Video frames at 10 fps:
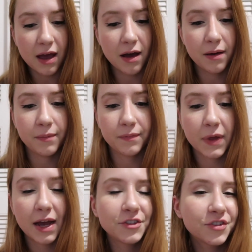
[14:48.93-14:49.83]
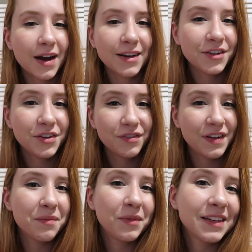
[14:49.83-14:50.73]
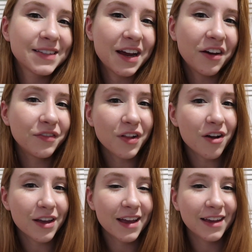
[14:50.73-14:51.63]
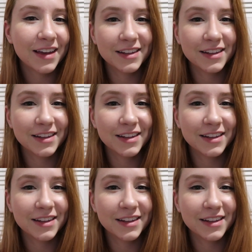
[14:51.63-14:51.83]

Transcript: Um, I try to do family style vlogging.